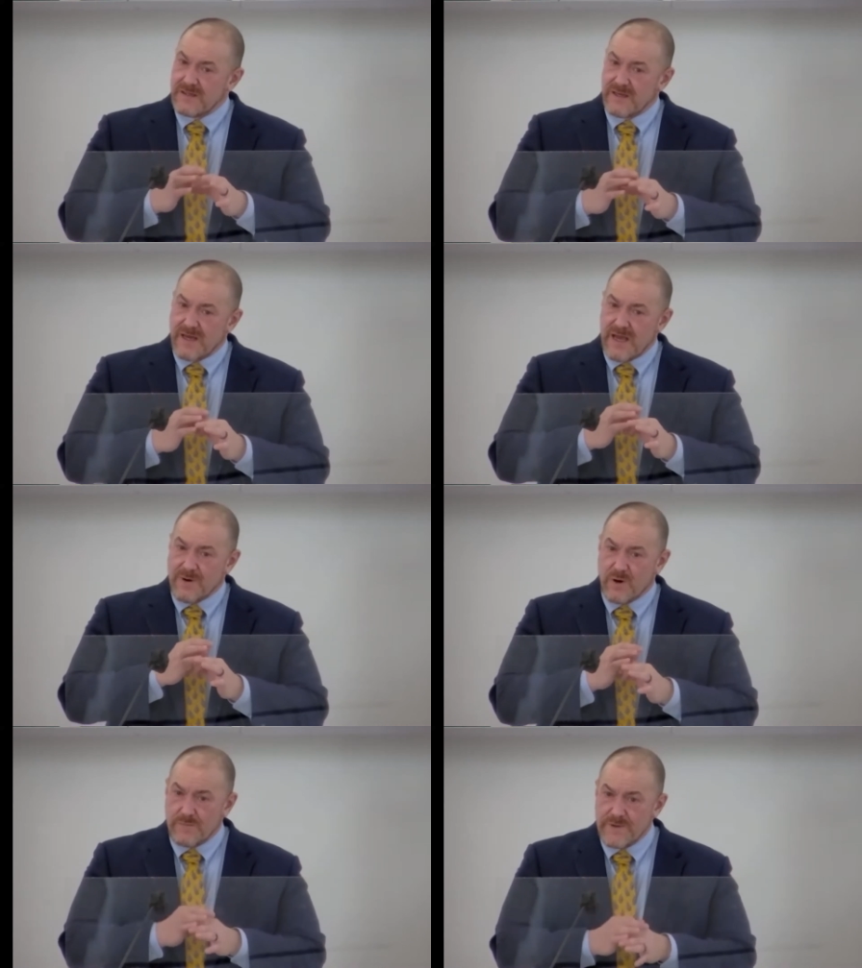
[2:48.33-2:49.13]
I'm
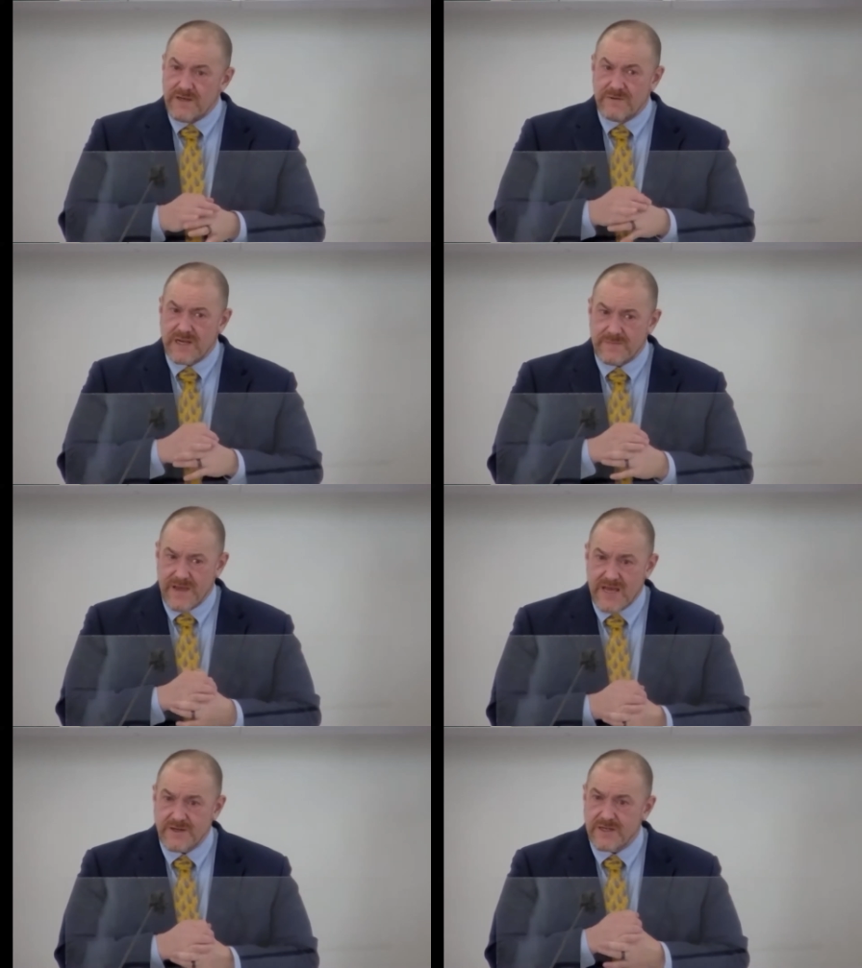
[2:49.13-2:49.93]
hoping you can
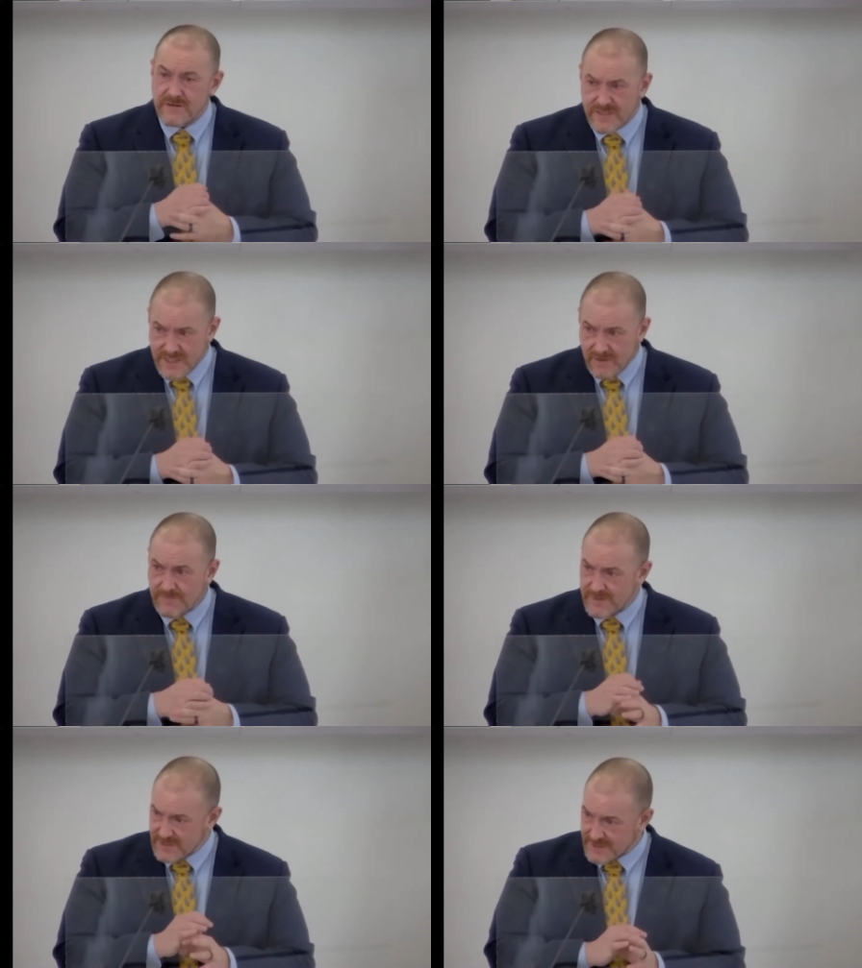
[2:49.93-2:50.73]
imagine
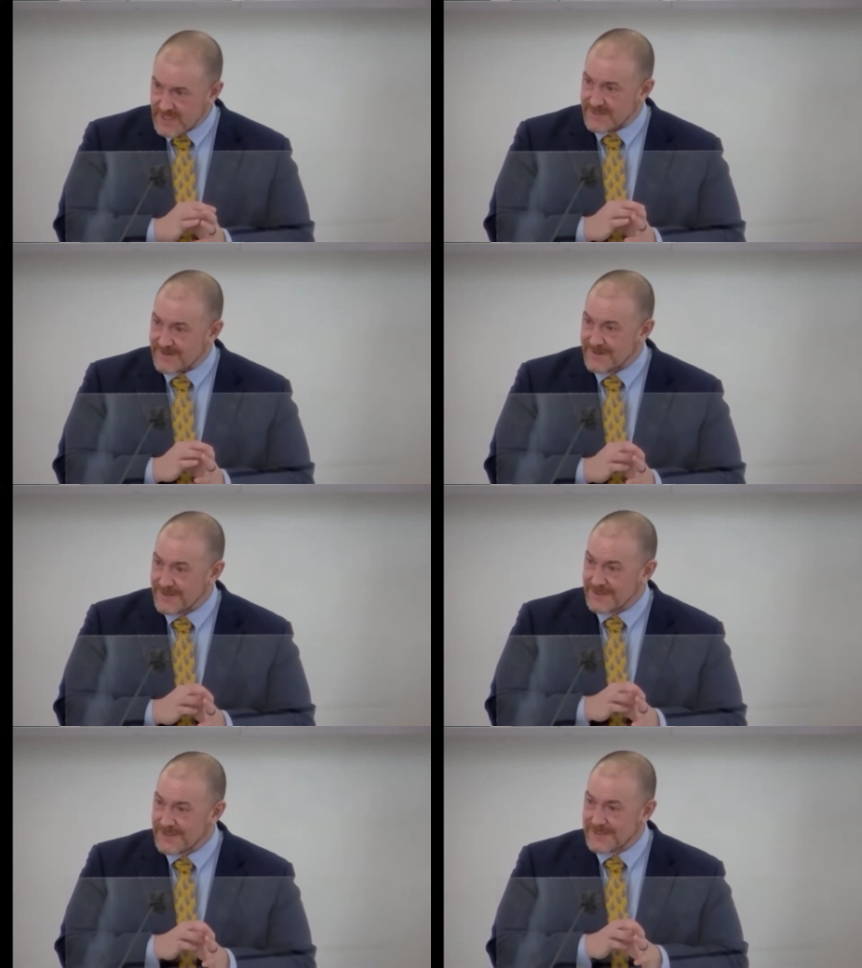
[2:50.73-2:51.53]
yourself at the center.
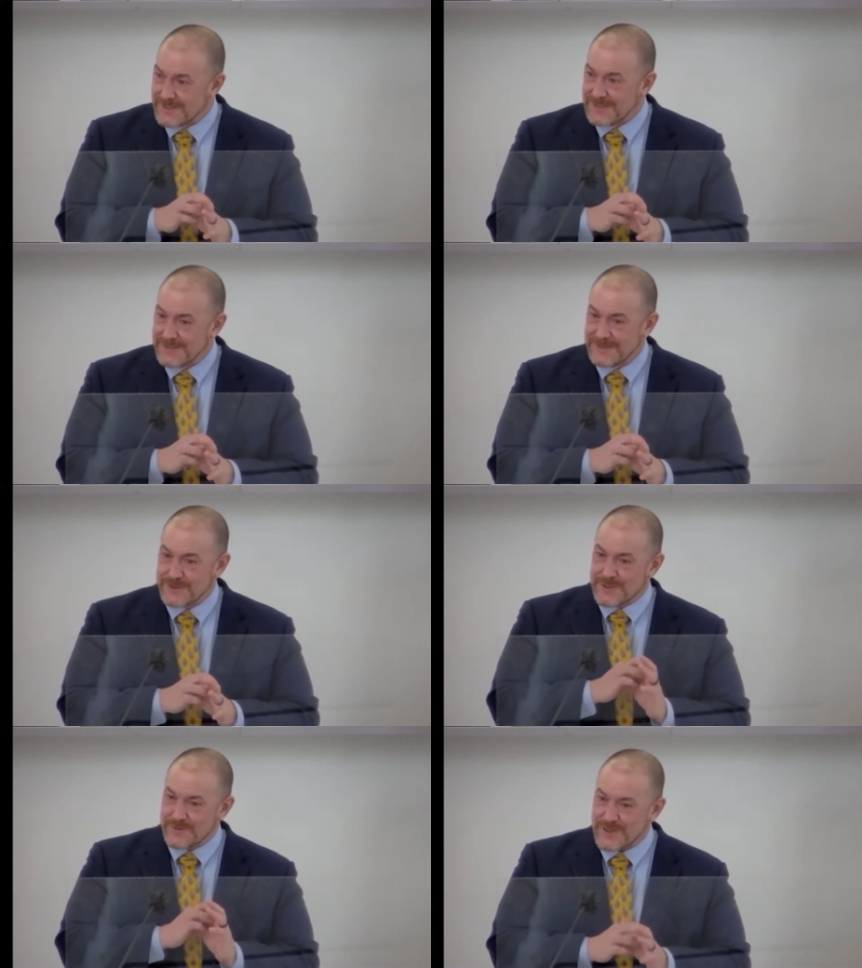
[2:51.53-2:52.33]
It's
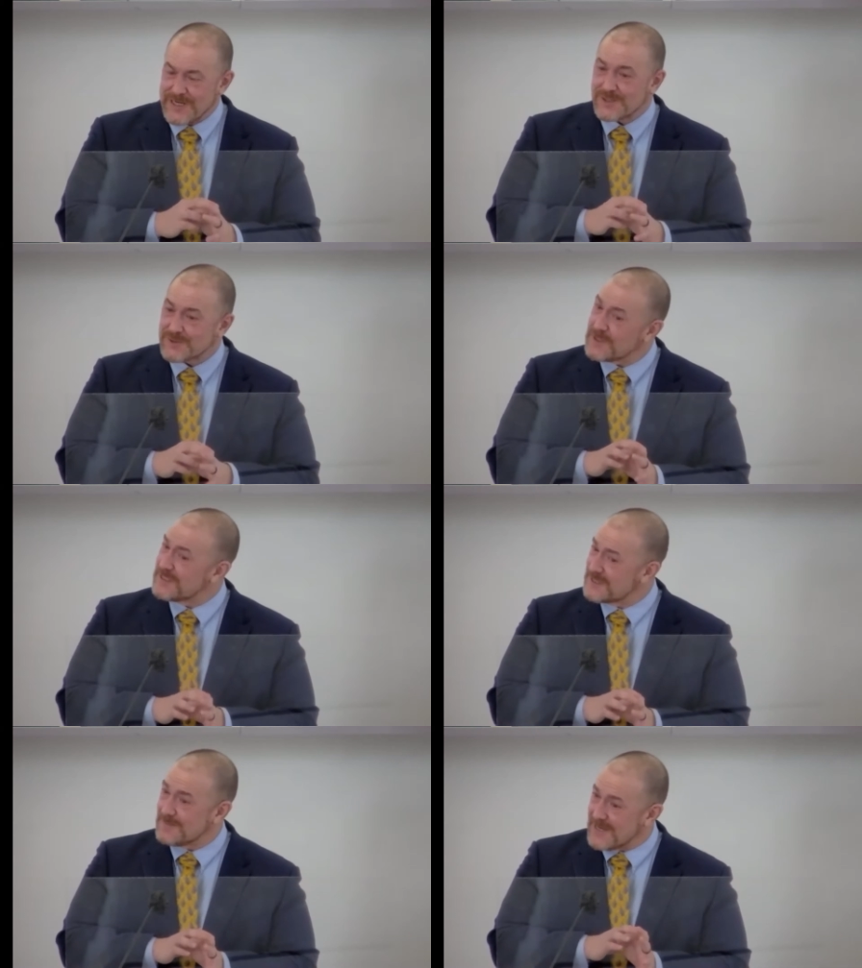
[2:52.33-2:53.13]
the trickiest
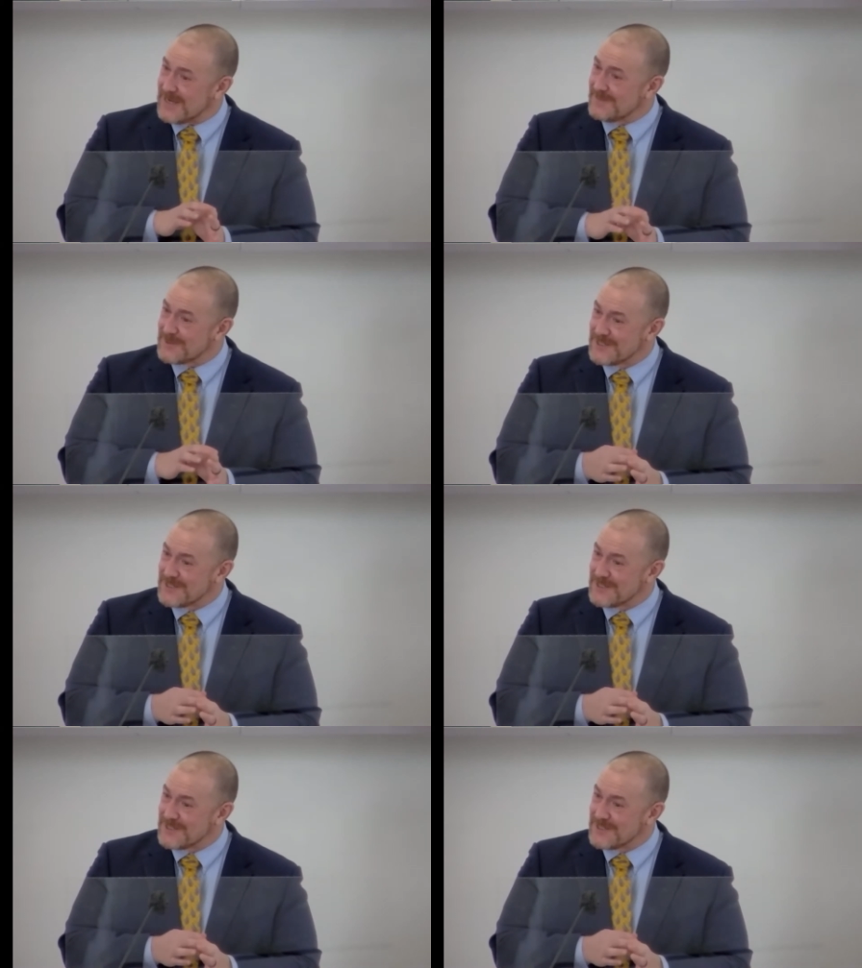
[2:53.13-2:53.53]
one sometimes.